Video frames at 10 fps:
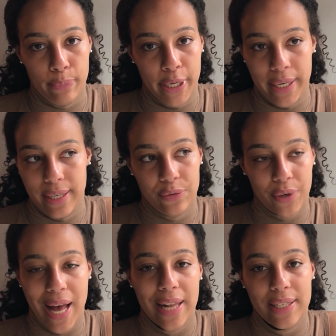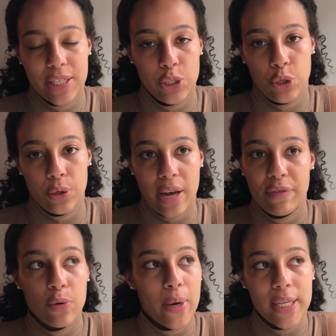But in reality,
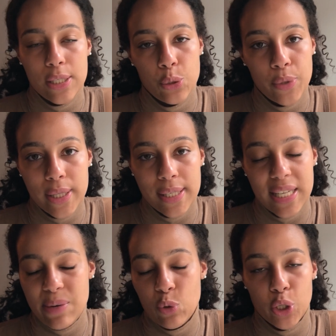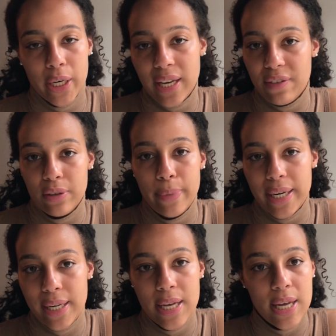everybody's doing the same work.
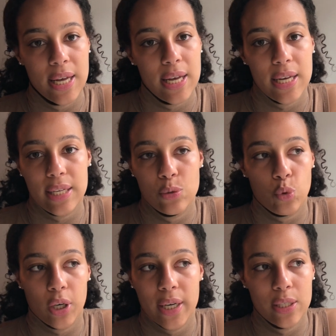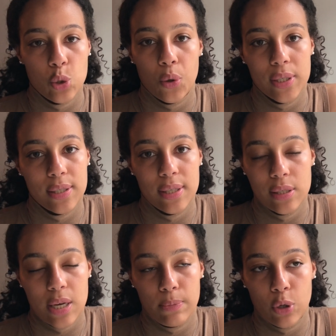Everybody is working towards the
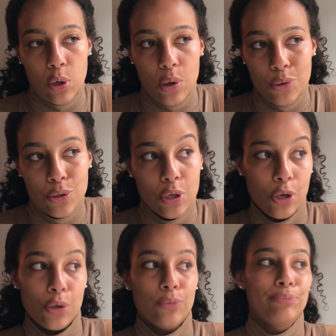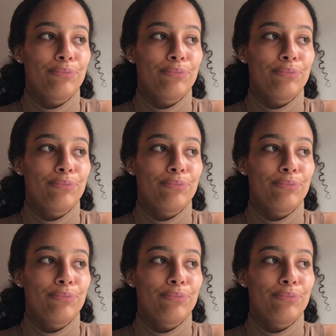same goal. So